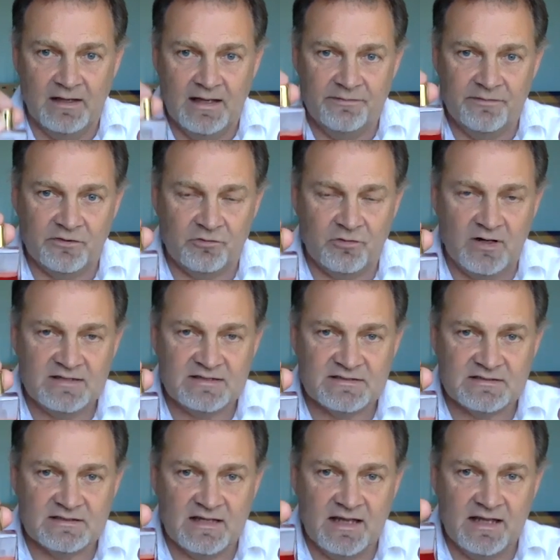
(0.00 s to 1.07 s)
And the
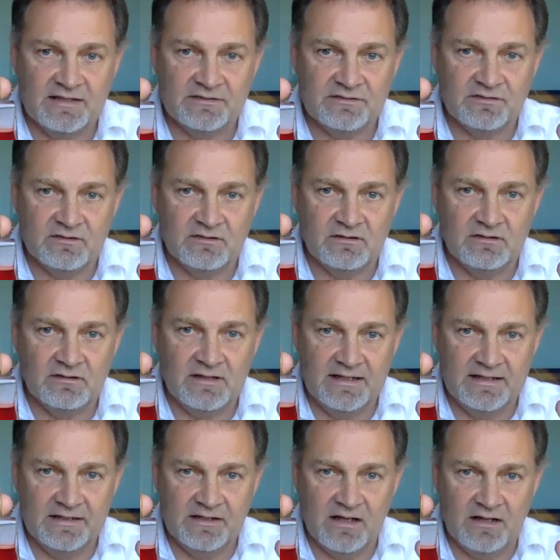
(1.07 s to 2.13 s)
Christ and
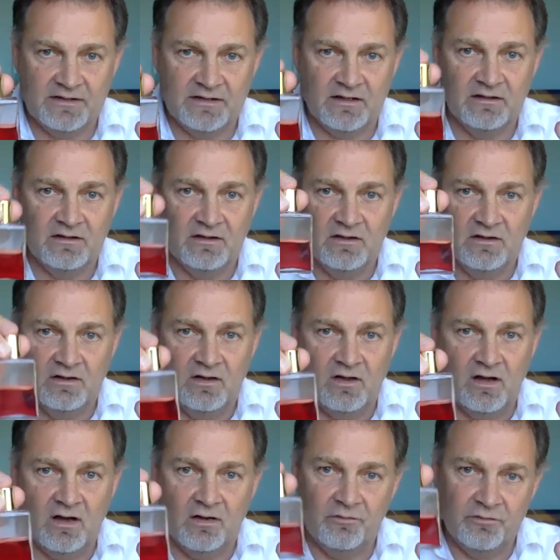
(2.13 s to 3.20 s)
Lady Nada
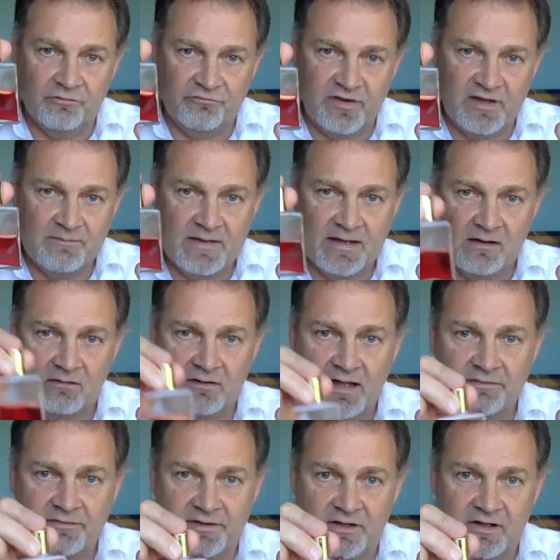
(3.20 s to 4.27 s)
are on the female
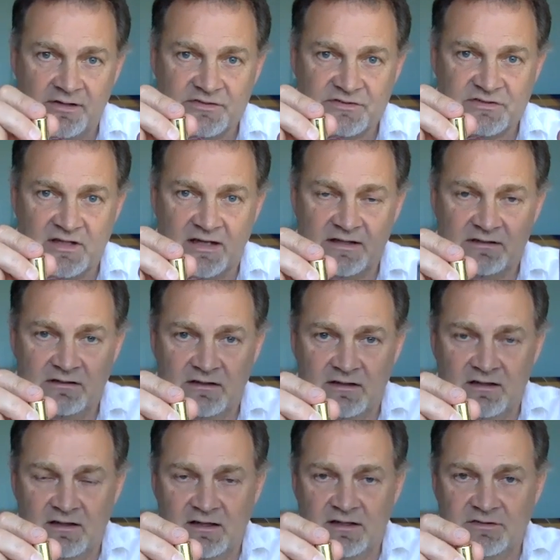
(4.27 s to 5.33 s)
and the earth side.
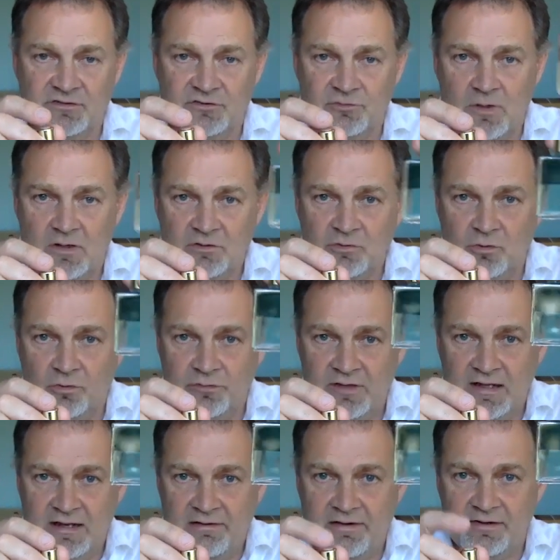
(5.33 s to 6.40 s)
And Djwal Khul and
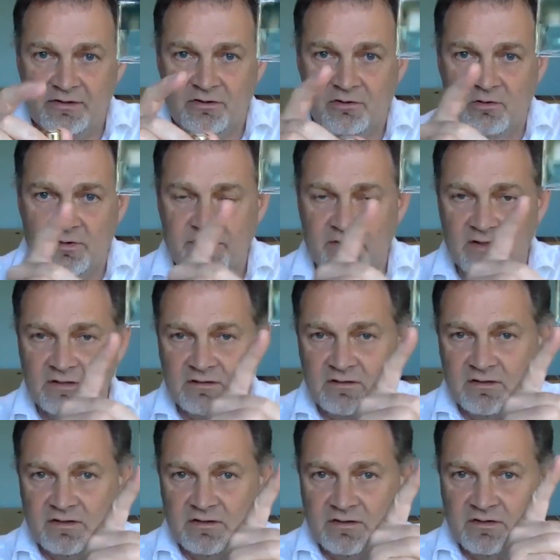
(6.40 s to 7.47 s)
Hilarion are in the
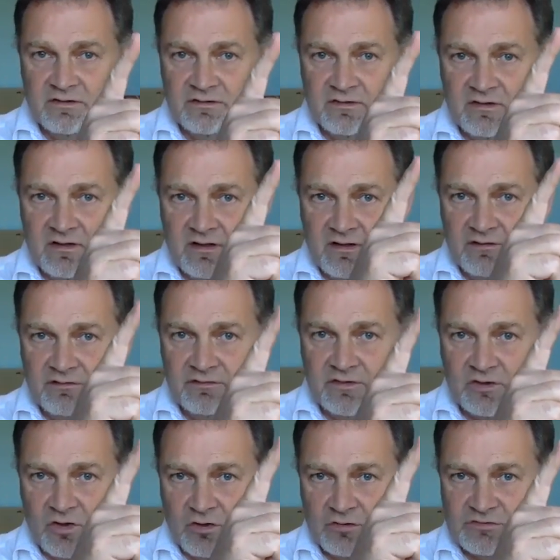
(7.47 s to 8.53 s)

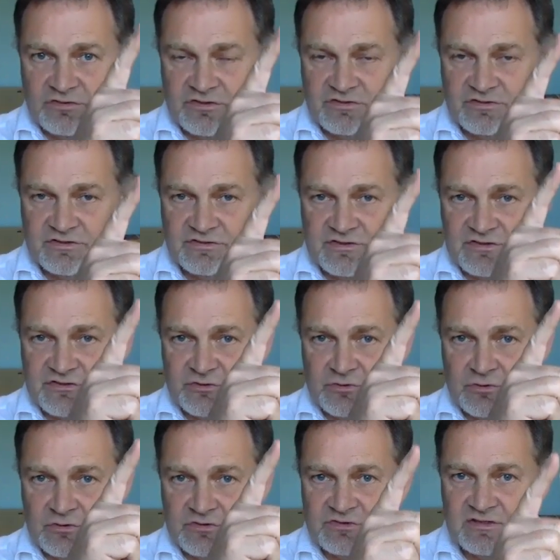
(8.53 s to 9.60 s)
consciousness, the
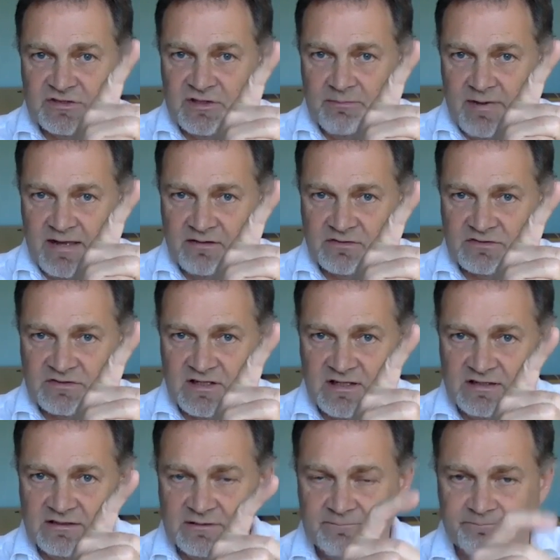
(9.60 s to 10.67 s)
source, and the male
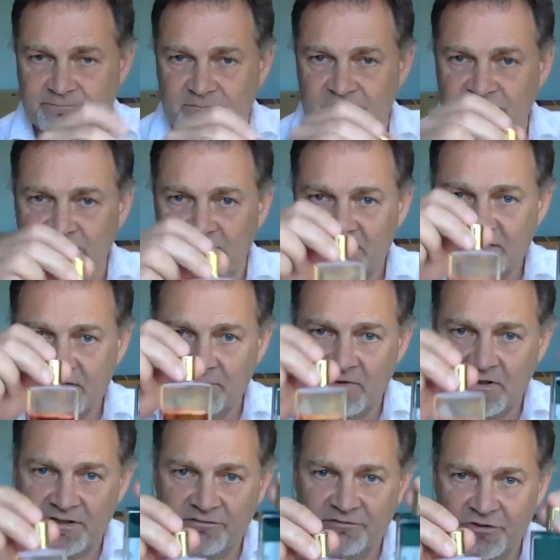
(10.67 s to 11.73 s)
side. So there's some
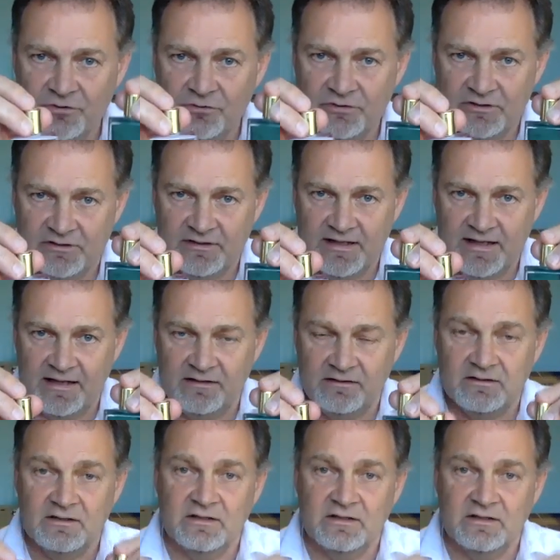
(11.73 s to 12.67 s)
kind of union there.